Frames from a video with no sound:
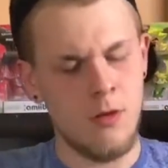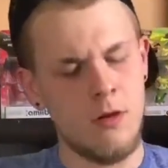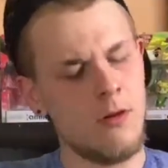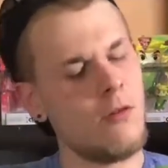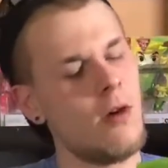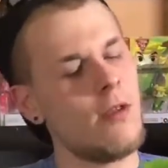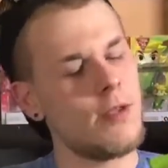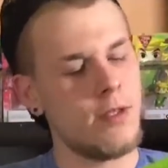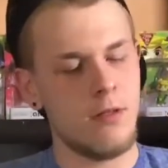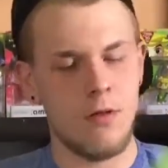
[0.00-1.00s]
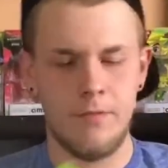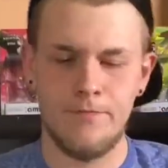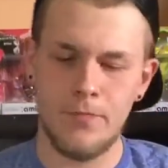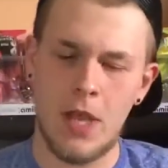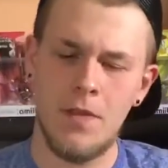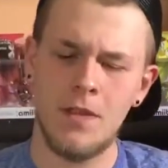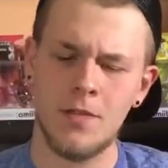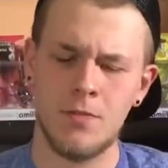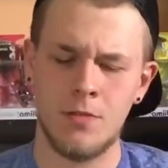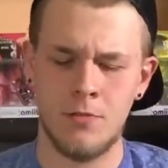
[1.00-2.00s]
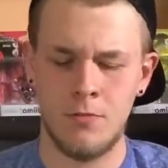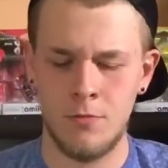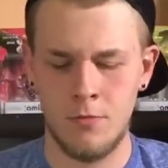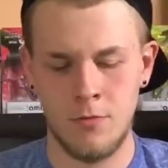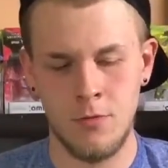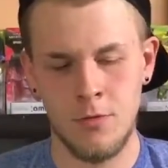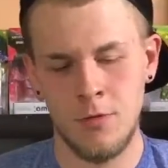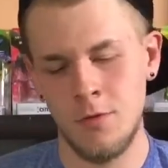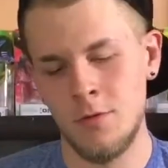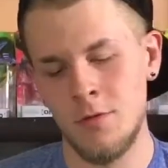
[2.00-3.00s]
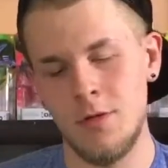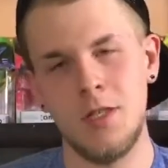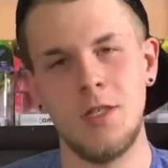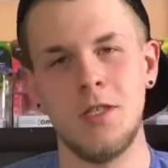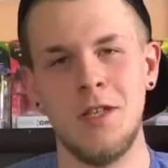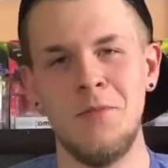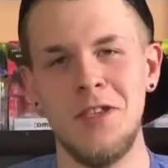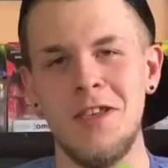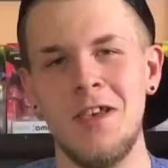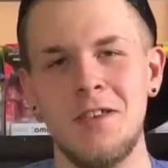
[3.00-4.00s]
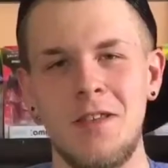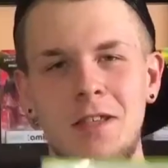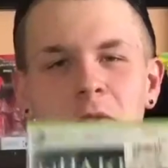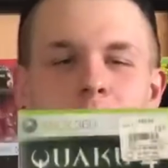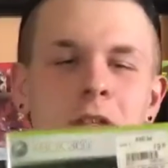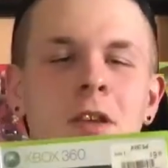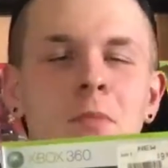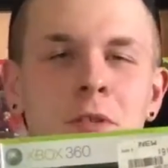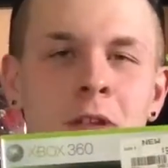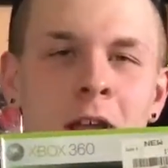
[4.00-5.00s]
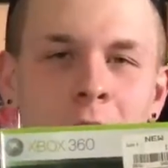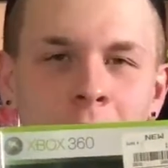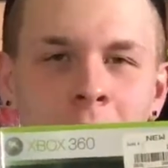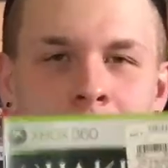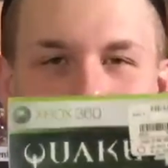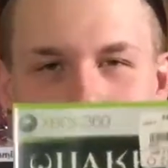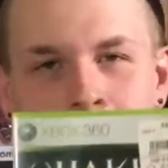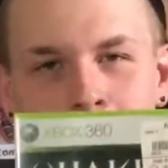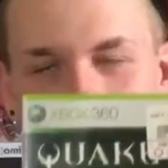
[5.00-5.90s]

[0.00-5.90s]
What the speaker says: I don't know why this is in here. I think this is just an empty case. I think this was a dumpster dive find, so that will